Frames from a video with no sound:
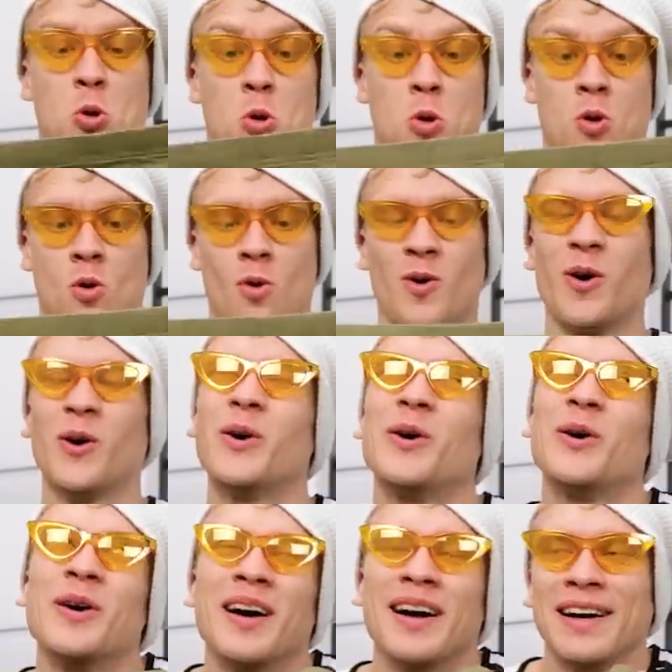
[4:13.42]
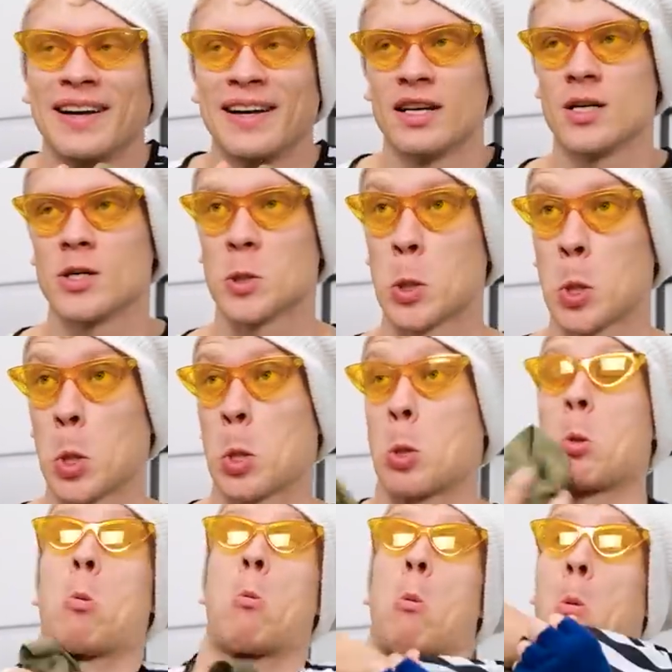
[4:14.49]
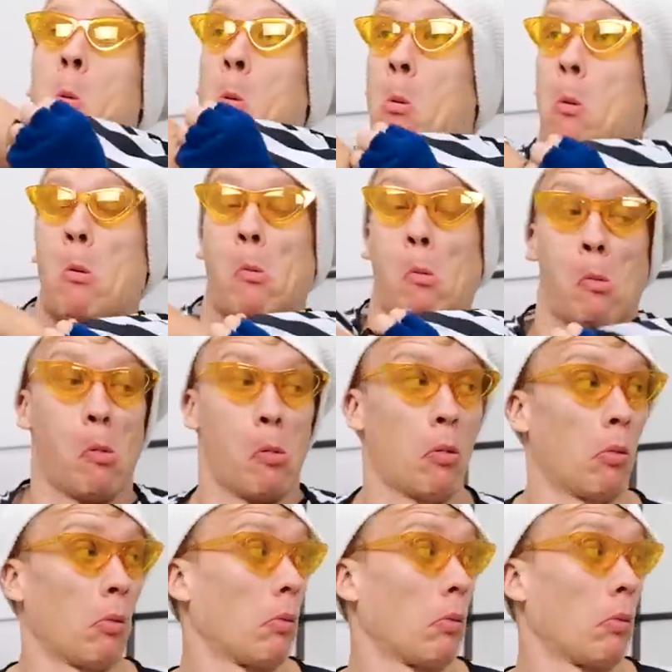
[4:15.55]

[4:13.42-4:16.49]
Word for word: Ooh, hello. I'll keep them for later.